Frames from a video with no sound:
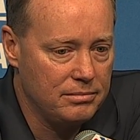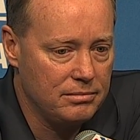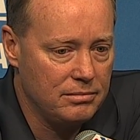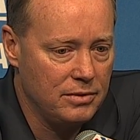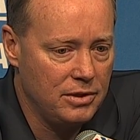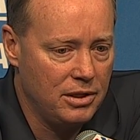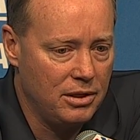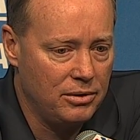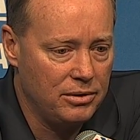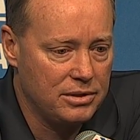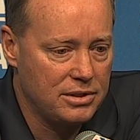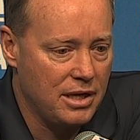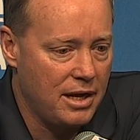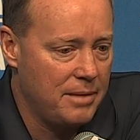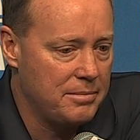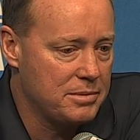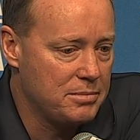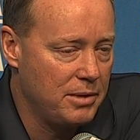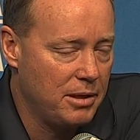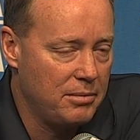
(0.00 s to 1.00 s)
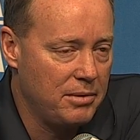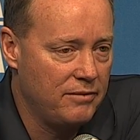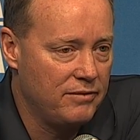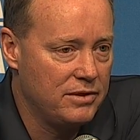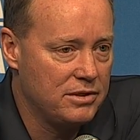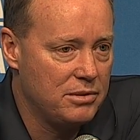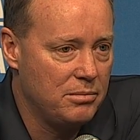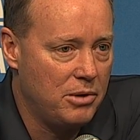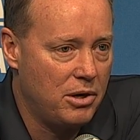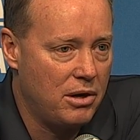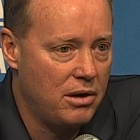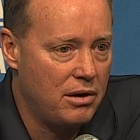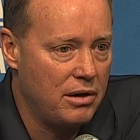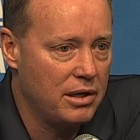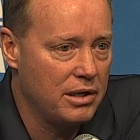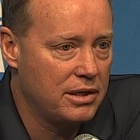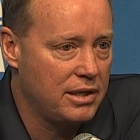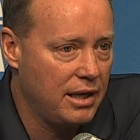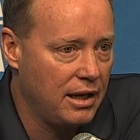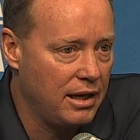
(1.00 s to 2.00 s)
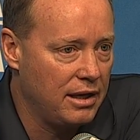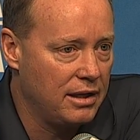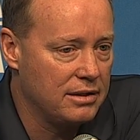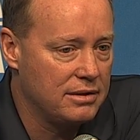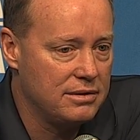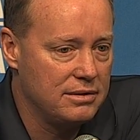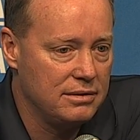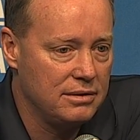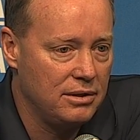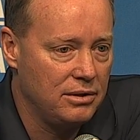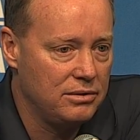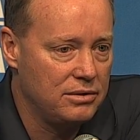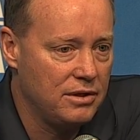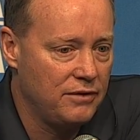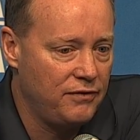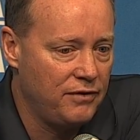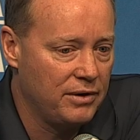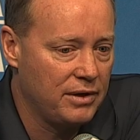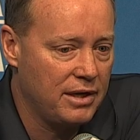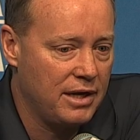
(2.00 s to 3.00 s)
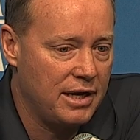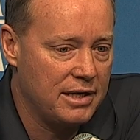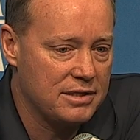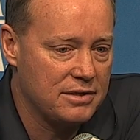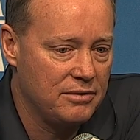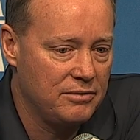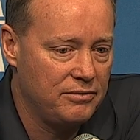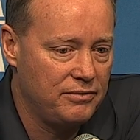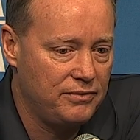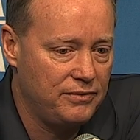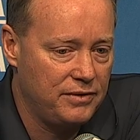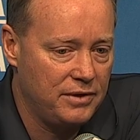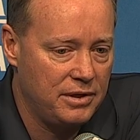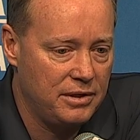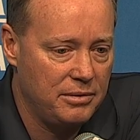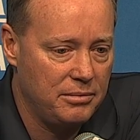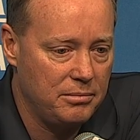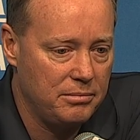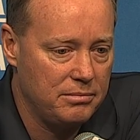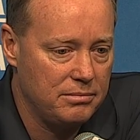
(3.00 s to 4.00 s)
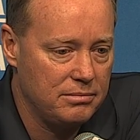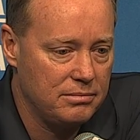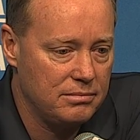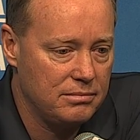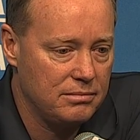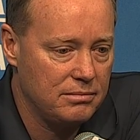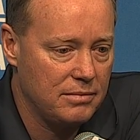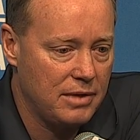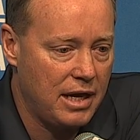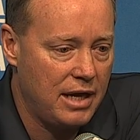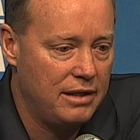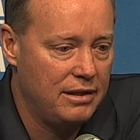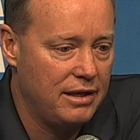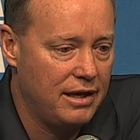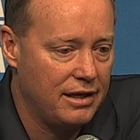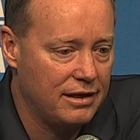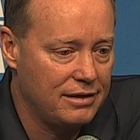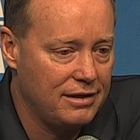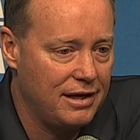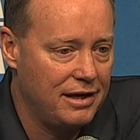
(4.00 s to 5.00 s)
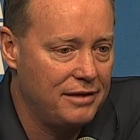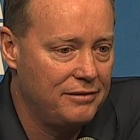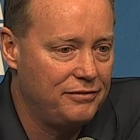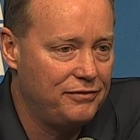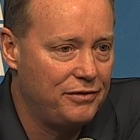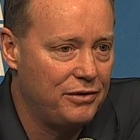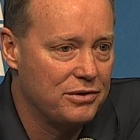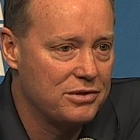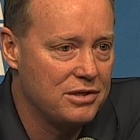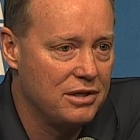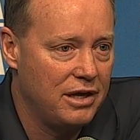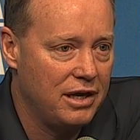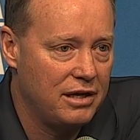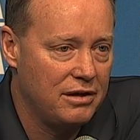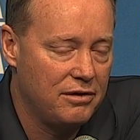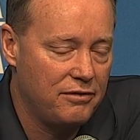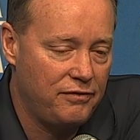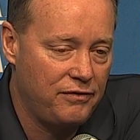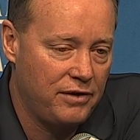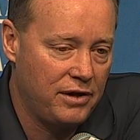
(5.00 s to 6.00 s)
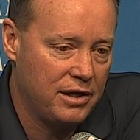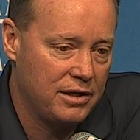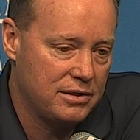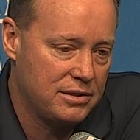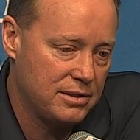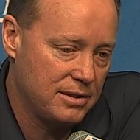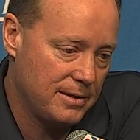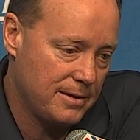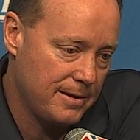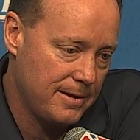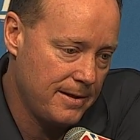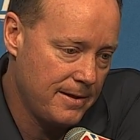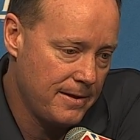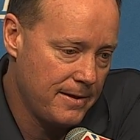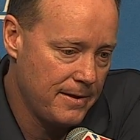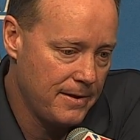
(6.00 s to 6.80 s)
you know, at times maybe even Damari, Kent, you know, different guys have had that kind of first line of defense. And,